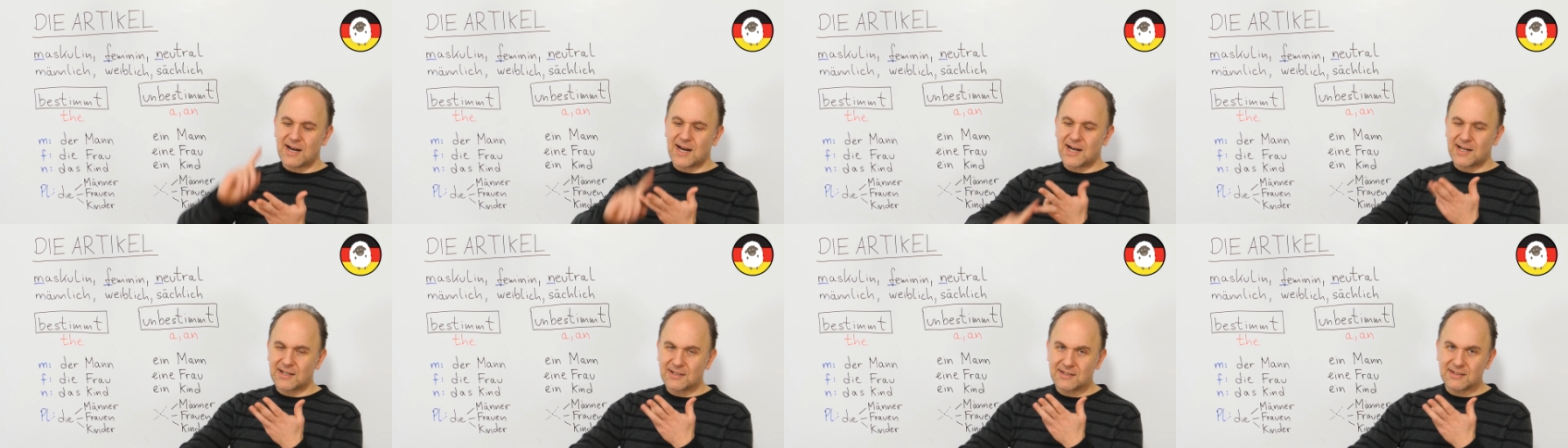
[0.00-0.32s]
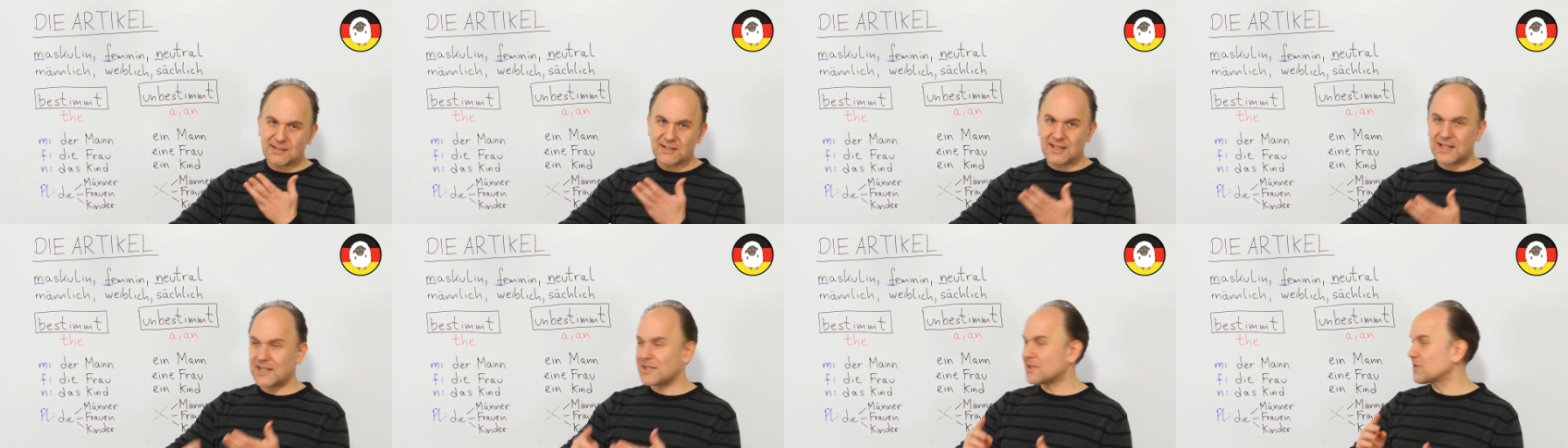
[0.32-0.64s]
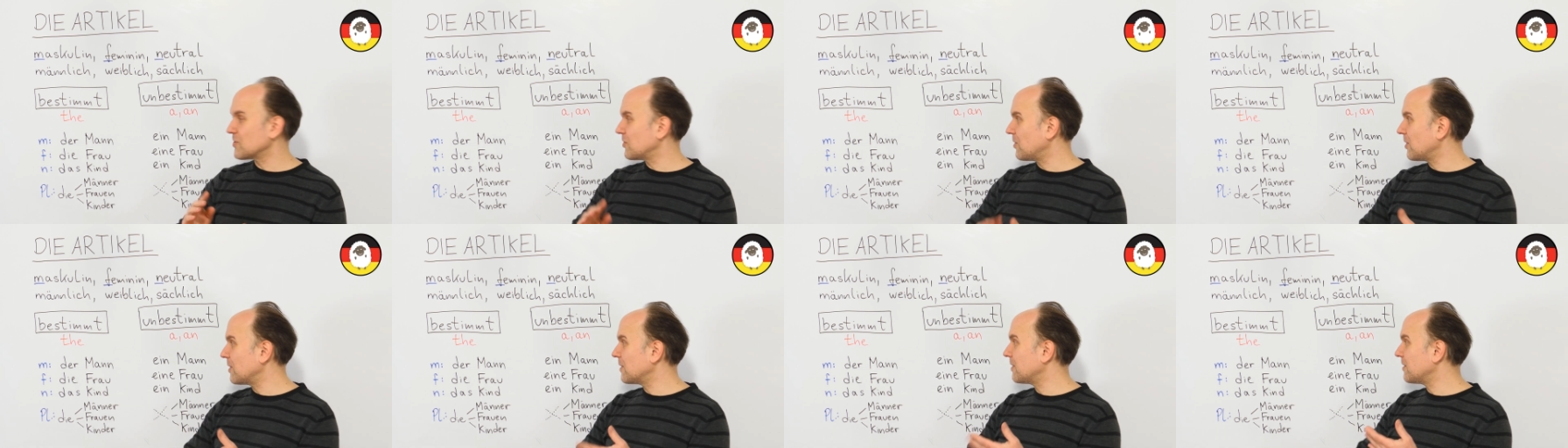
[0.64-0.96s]
uncle,
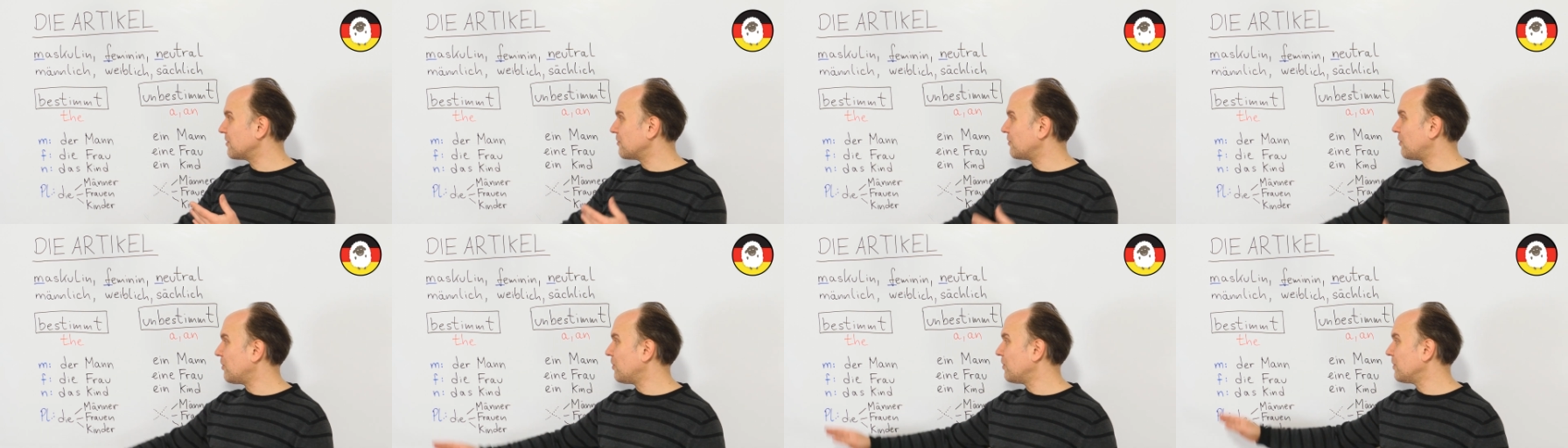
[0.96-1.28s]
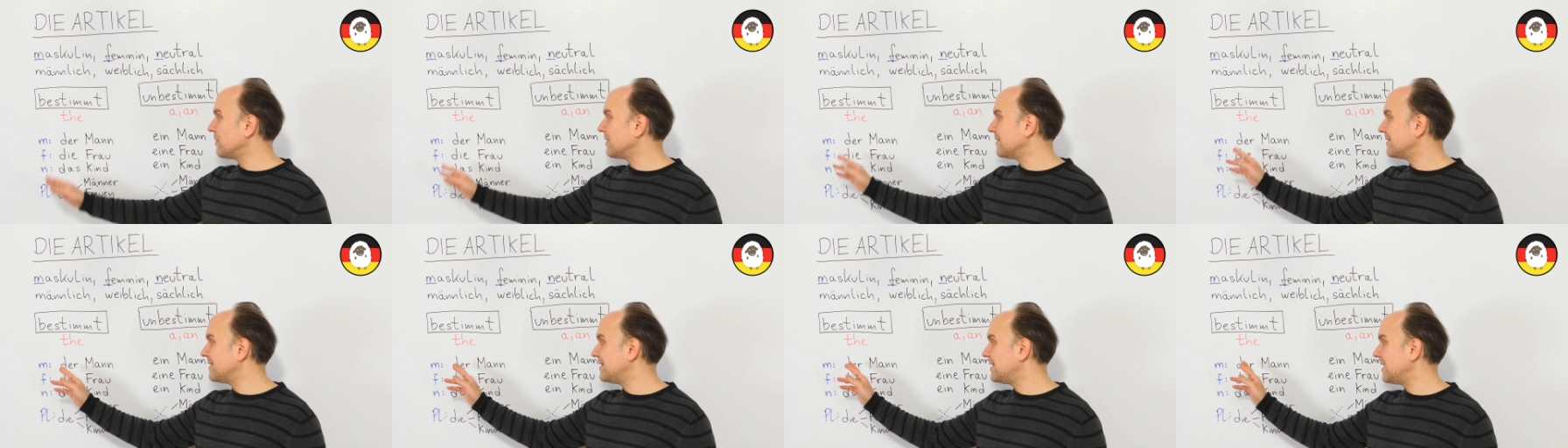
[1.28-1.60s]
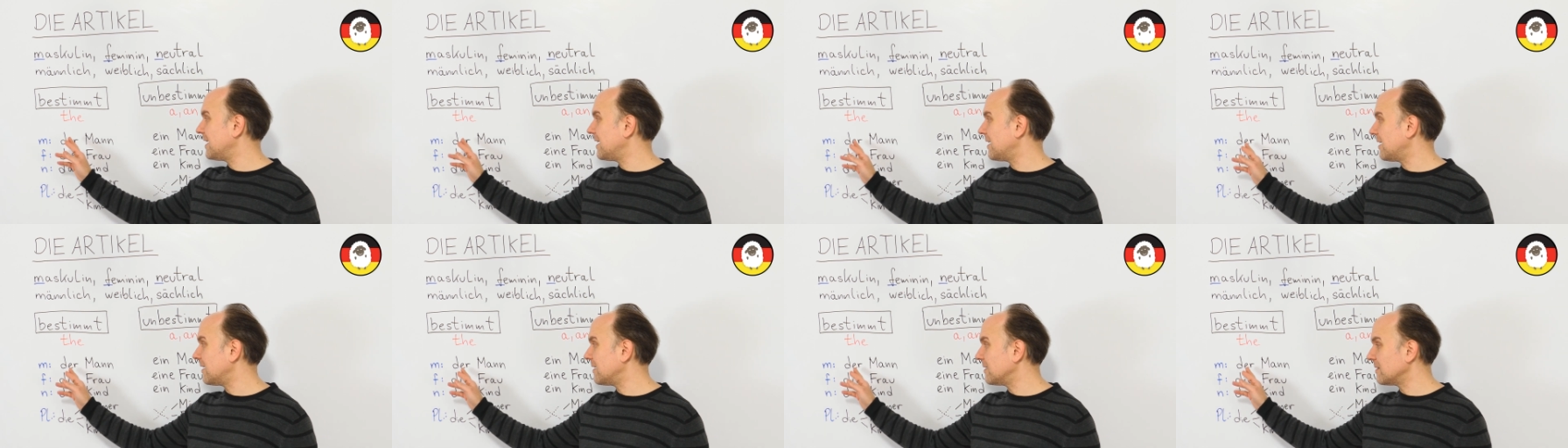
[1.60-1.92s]
and so on, they're all
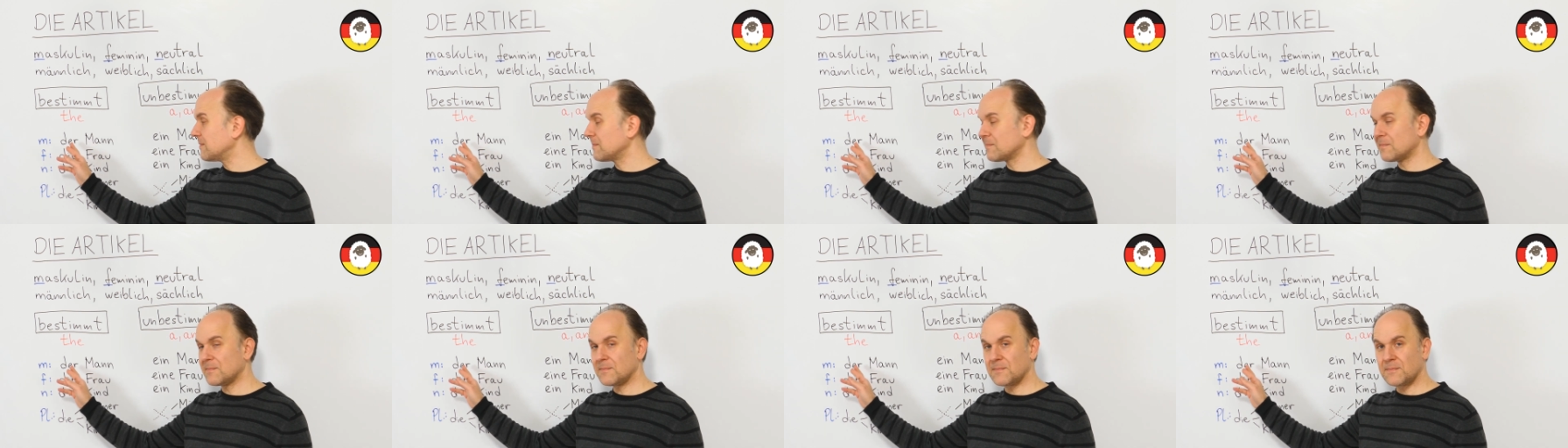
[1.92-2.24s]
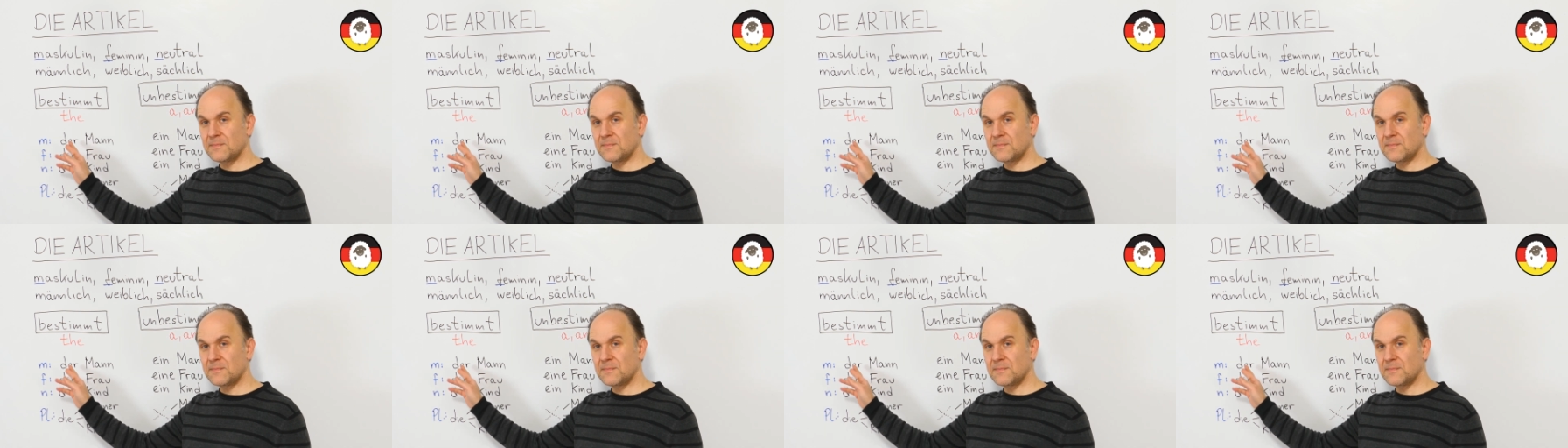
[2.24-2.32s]
der,